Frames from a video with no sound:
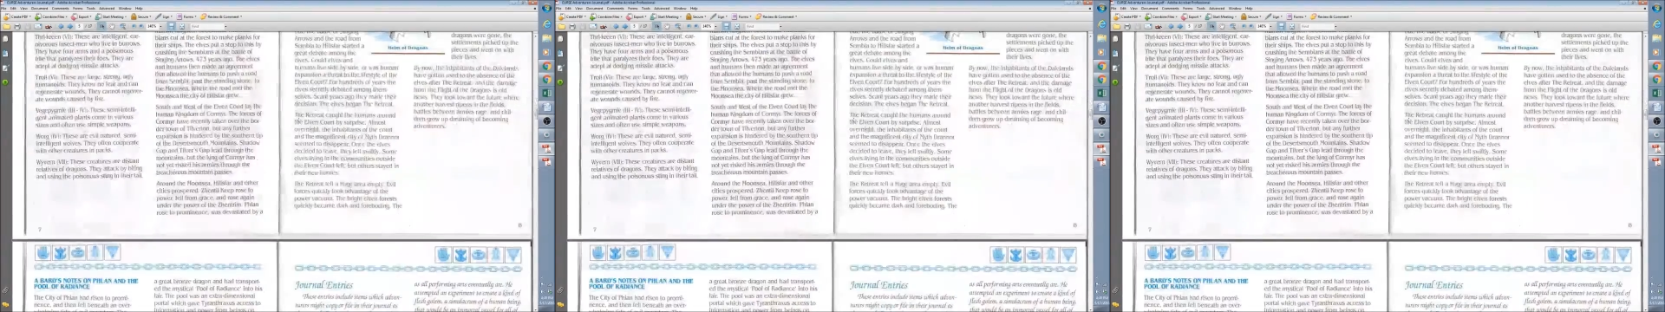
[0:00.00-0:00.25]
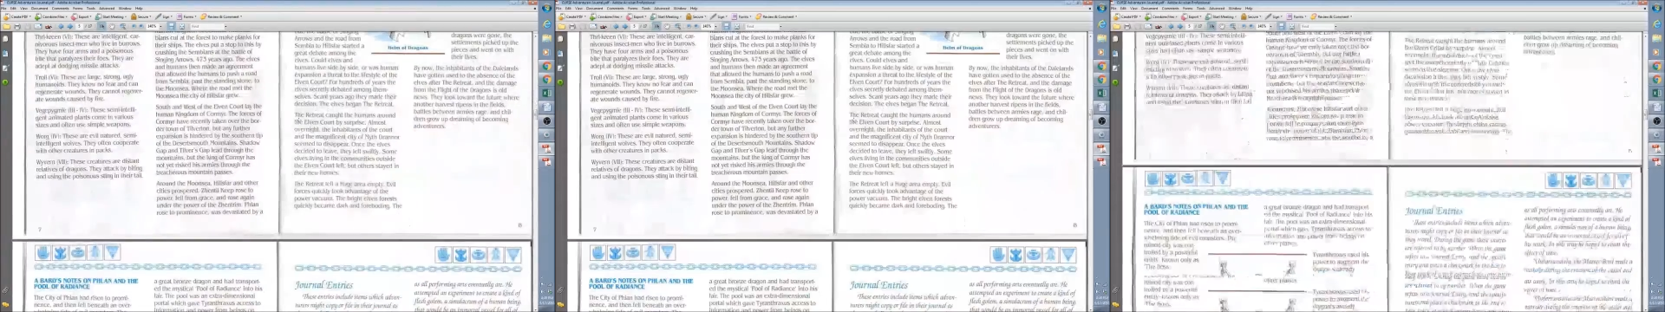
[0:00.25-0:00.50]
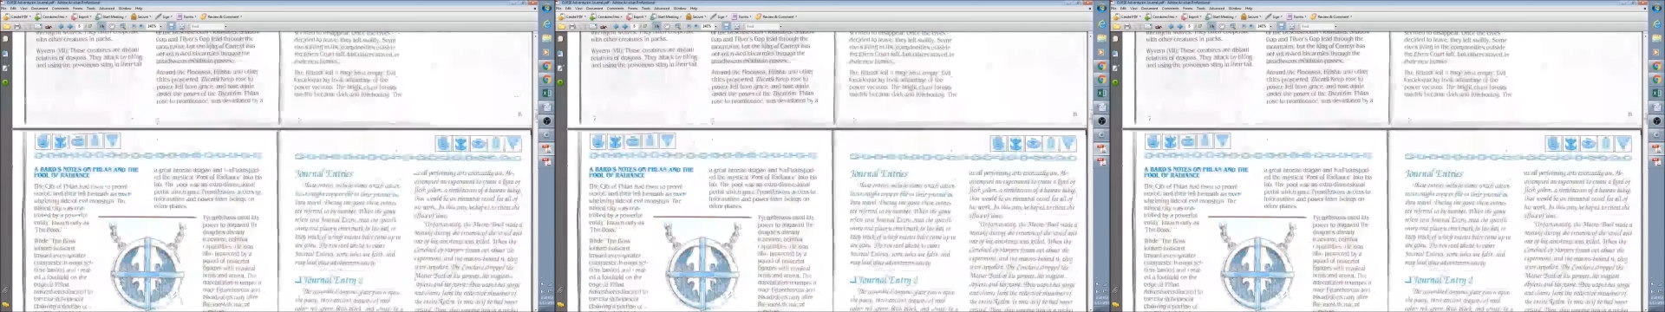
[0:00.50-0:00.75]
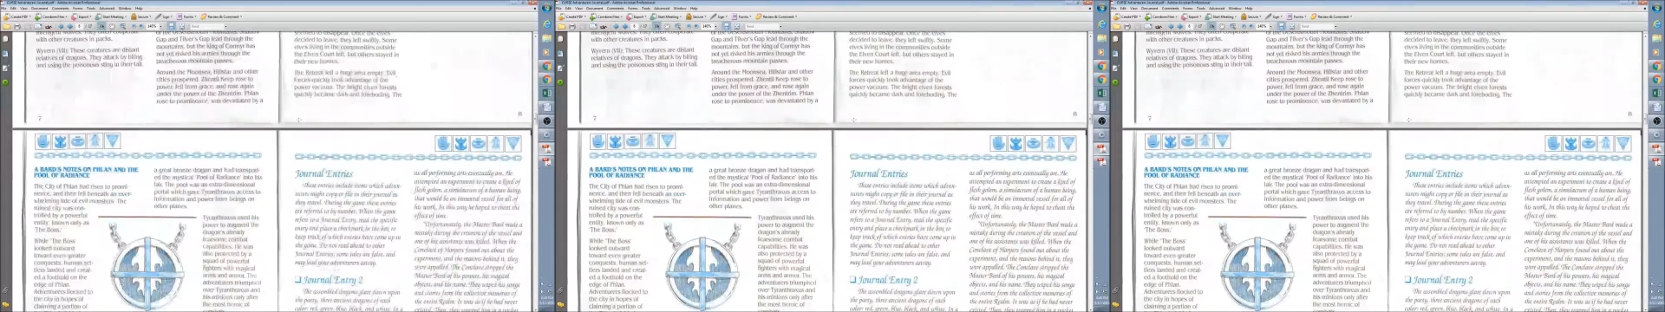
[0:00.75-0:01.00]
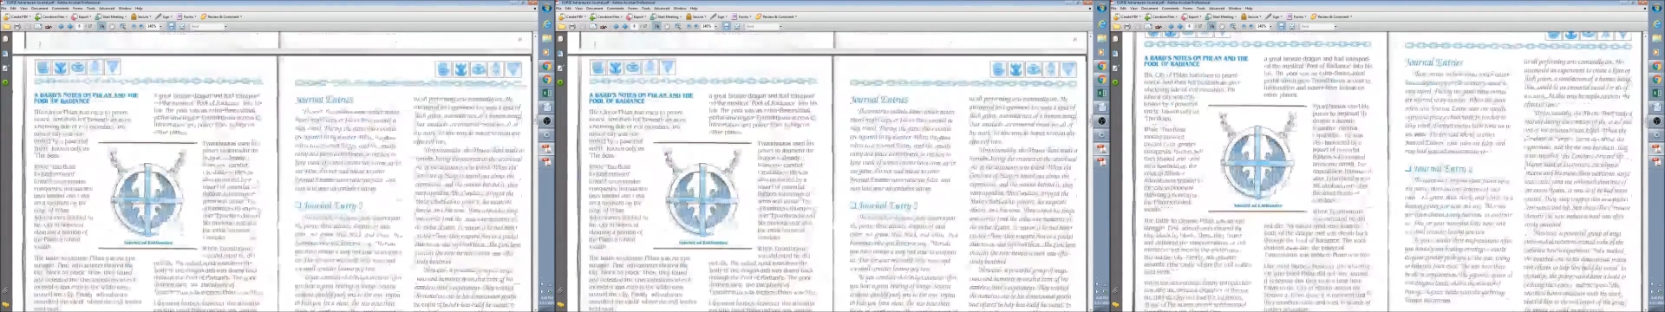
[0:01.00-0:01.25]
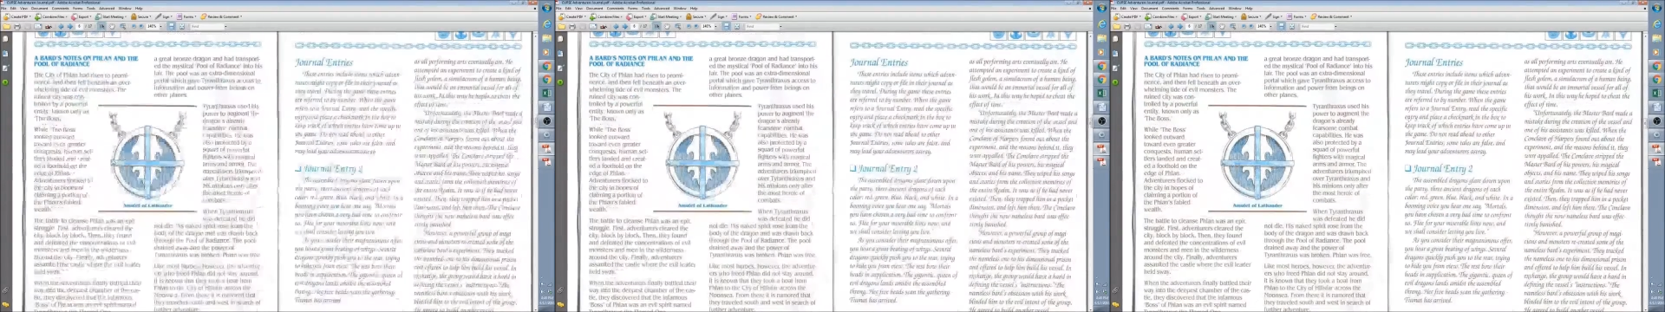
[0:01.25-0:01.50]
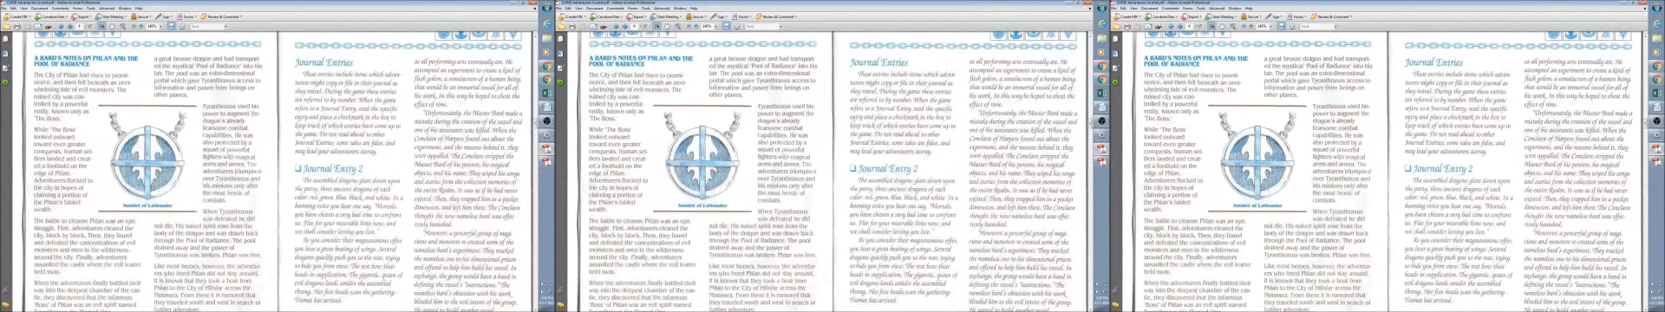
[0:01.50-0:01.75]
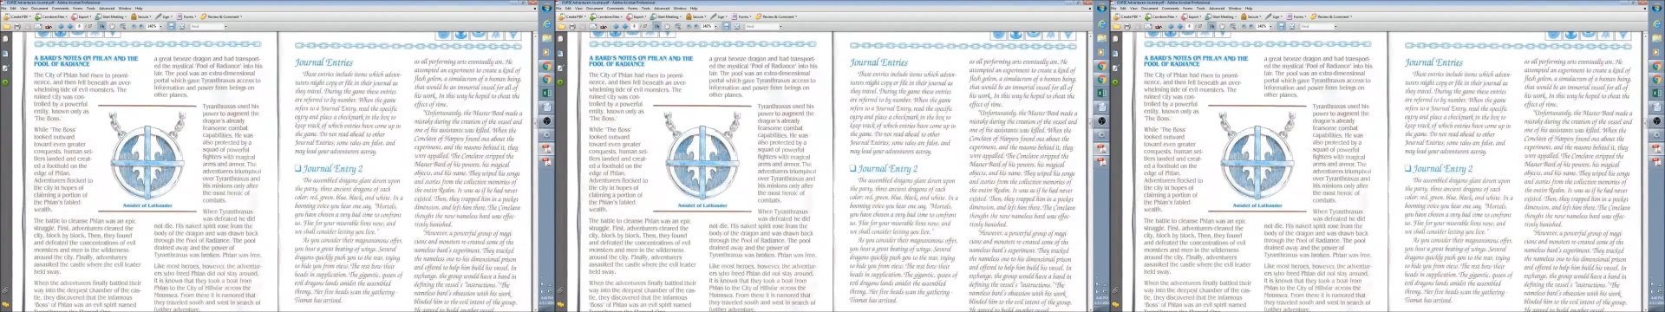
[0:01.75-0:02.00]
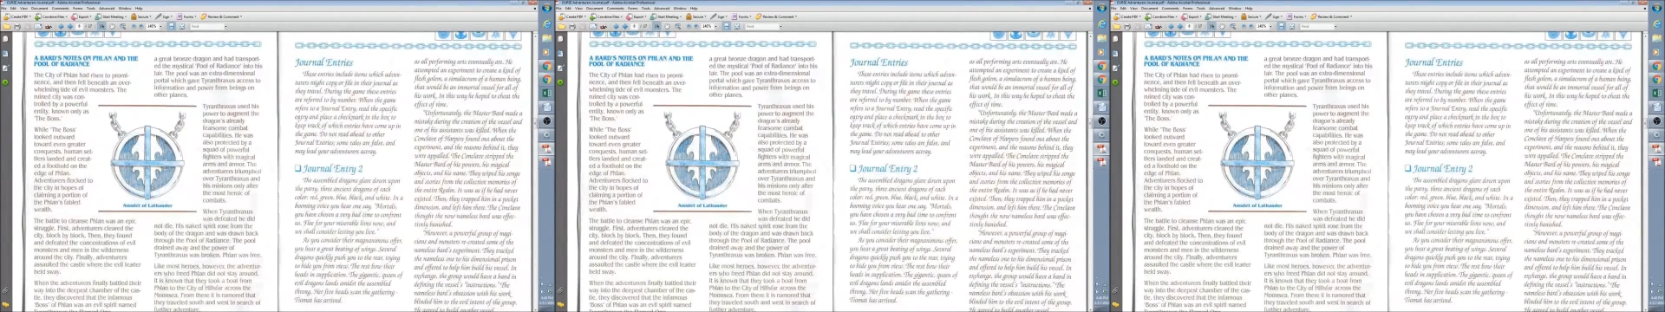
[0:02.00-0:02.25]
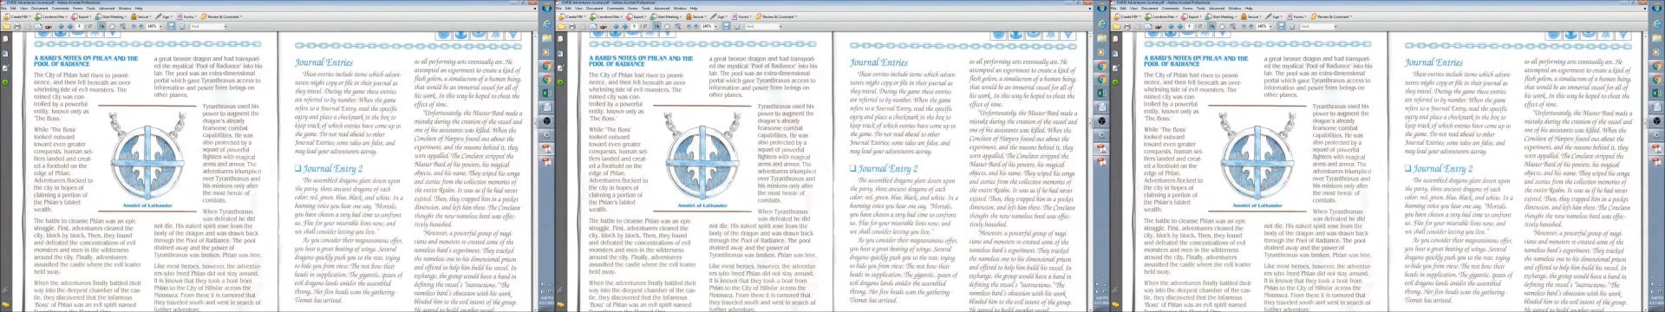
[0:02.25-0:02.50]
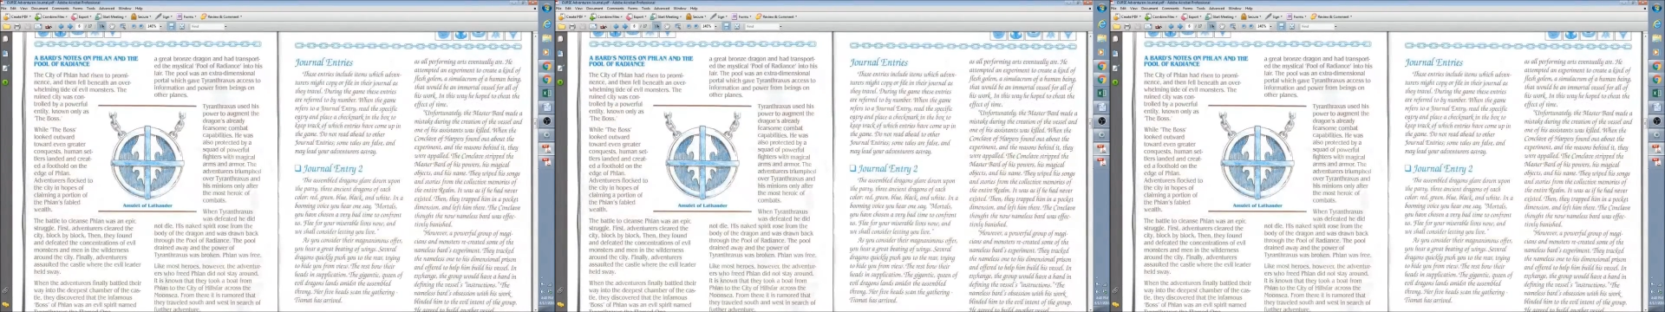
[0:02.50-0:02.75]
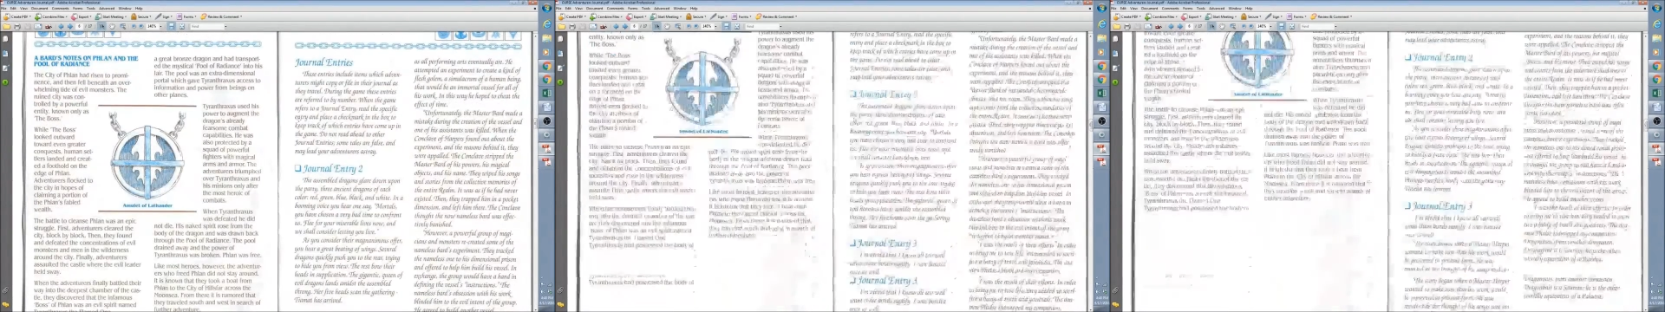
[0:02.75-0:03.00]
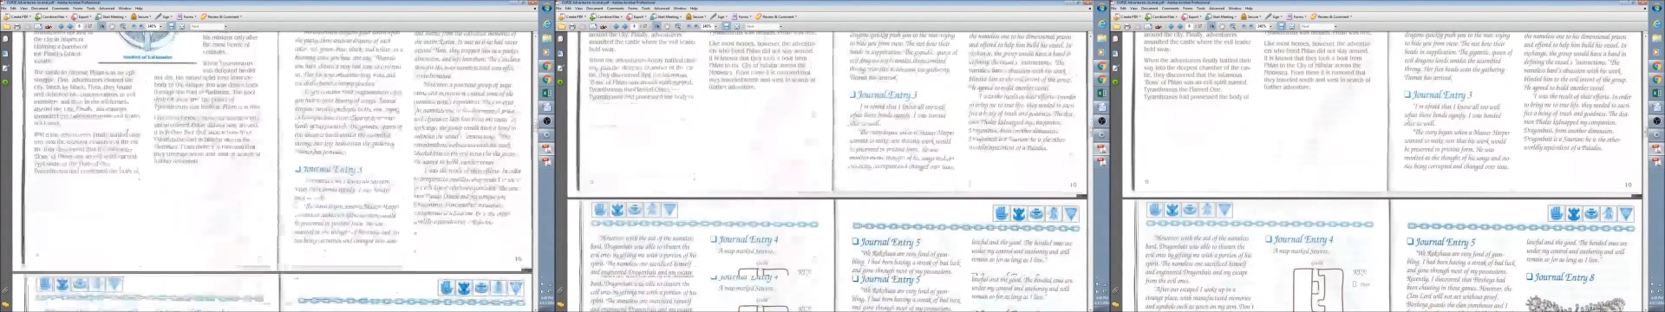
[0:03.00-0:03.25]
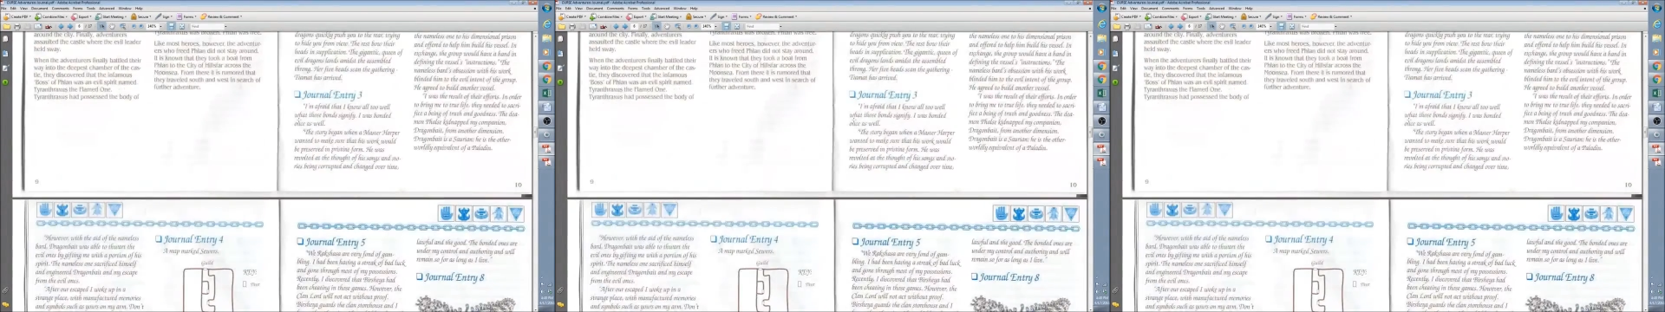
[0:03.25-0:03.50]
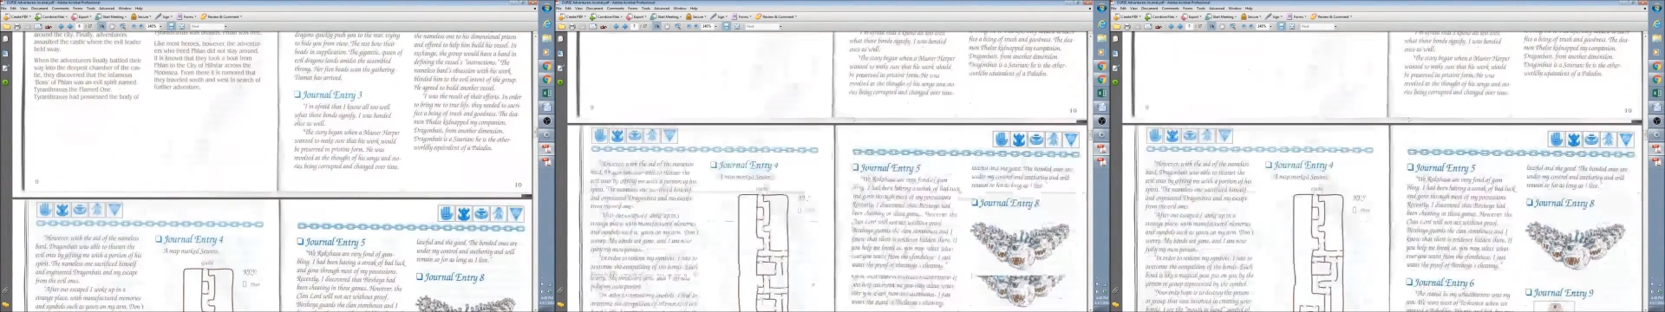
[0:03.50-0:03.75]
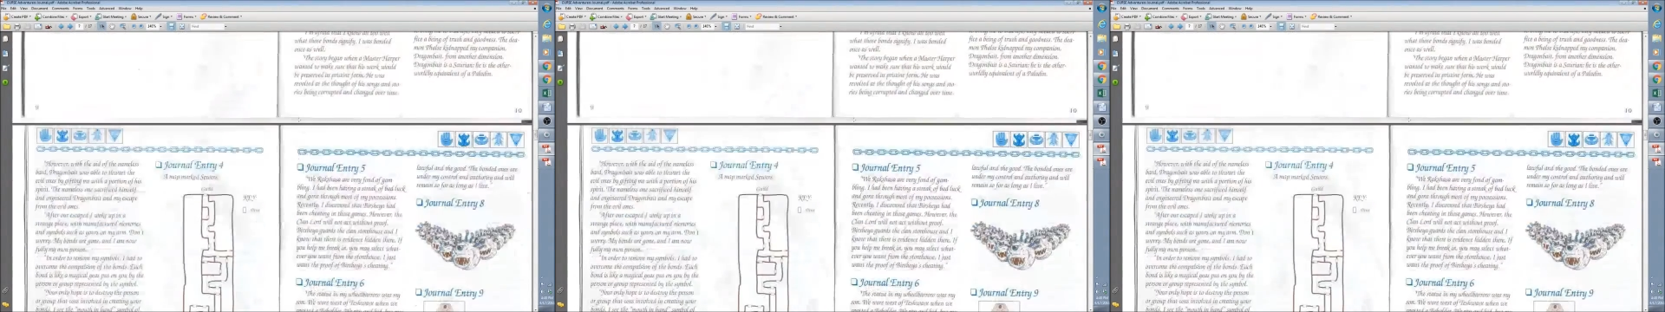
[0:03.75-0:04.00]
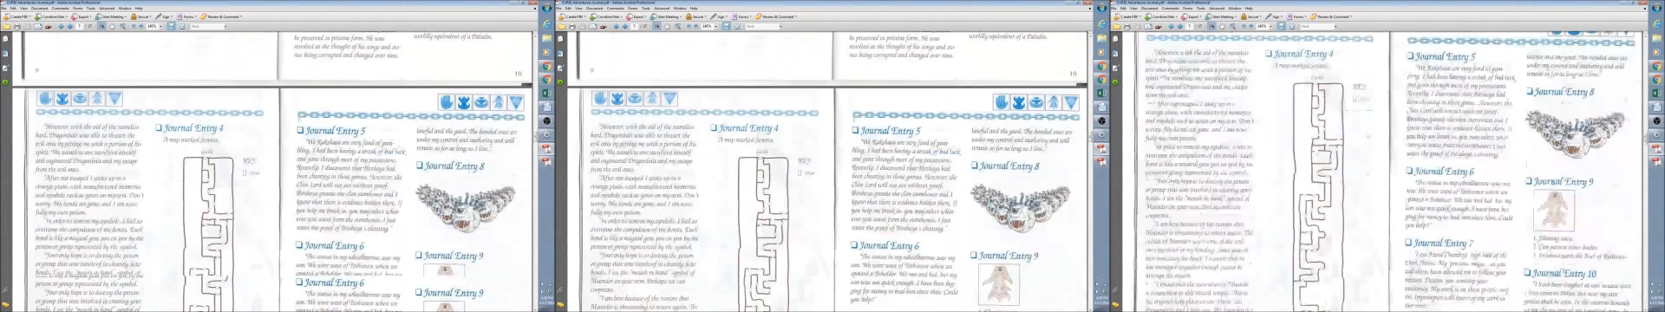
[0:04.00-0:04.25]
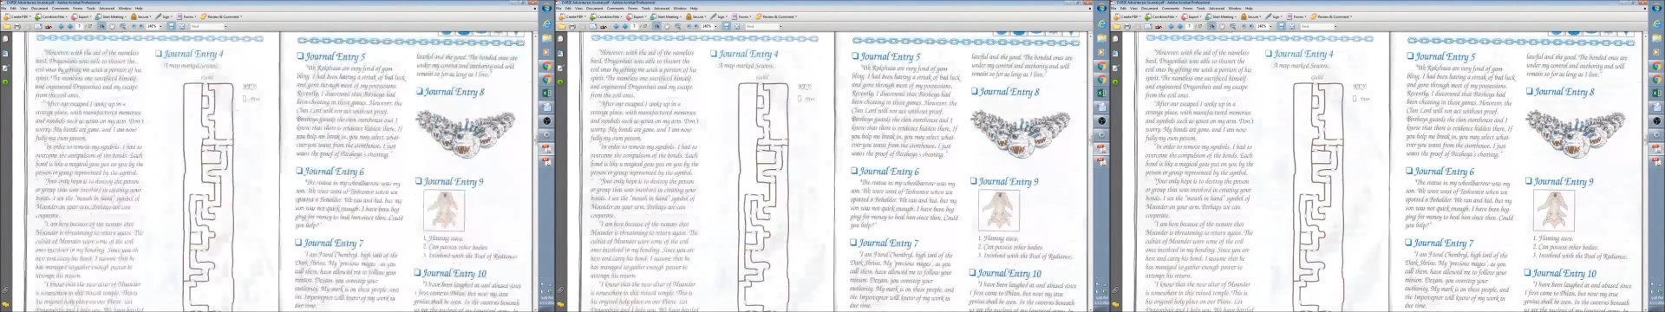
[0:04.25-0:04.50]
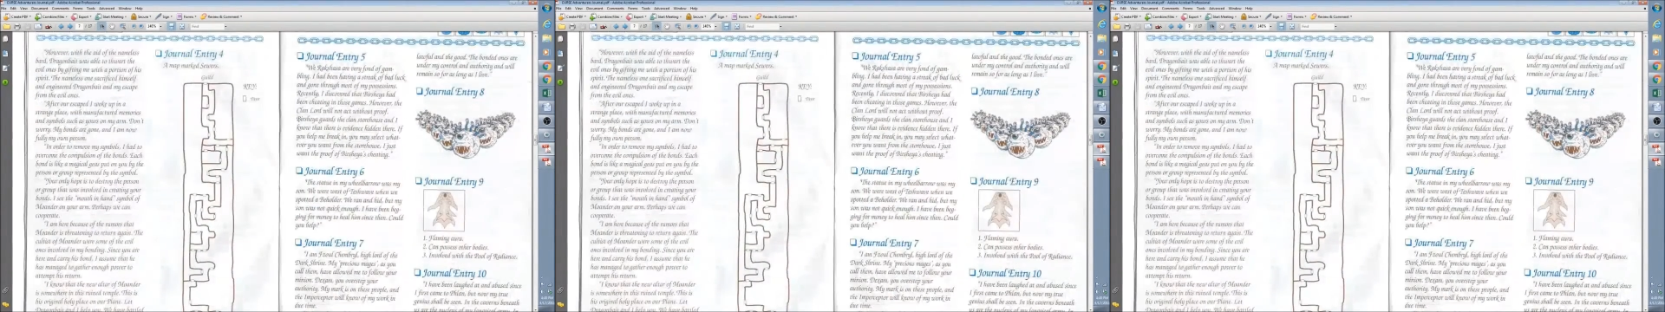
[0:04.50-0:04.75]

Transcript: No face is visible, so there are no lips to read.